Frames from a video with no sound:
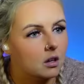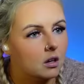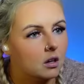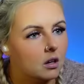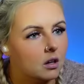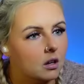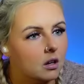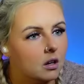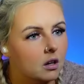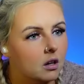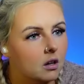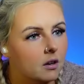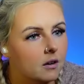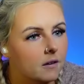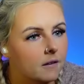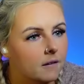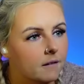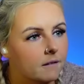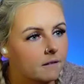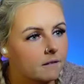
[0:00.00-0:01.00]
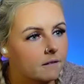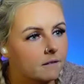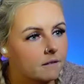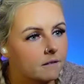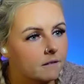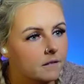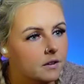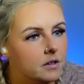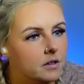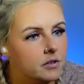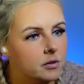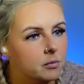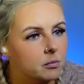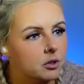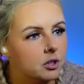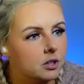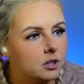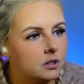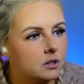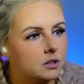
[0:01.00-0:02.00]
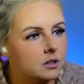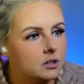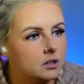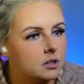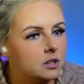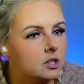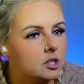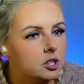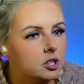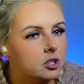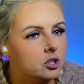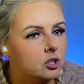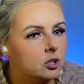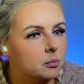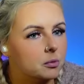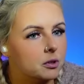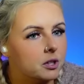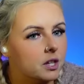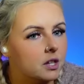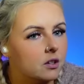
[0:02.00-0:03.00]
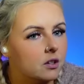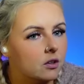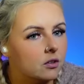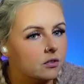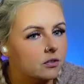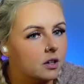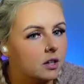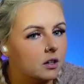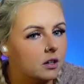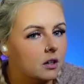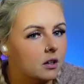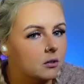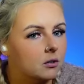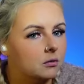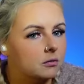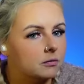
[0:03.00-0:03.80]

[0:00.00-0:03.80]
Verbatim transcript: Uh-huh. Someone could literally just chop your head off right now.